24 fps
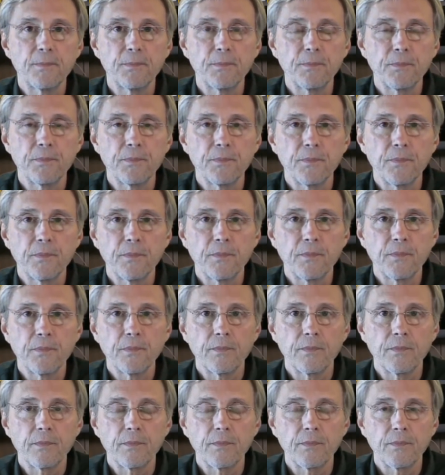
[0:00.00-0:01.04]

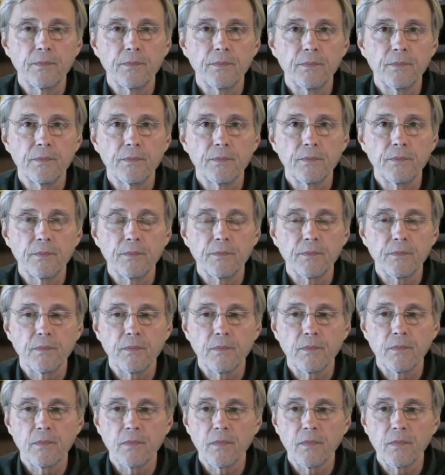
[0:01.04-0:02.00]
Nothing is said.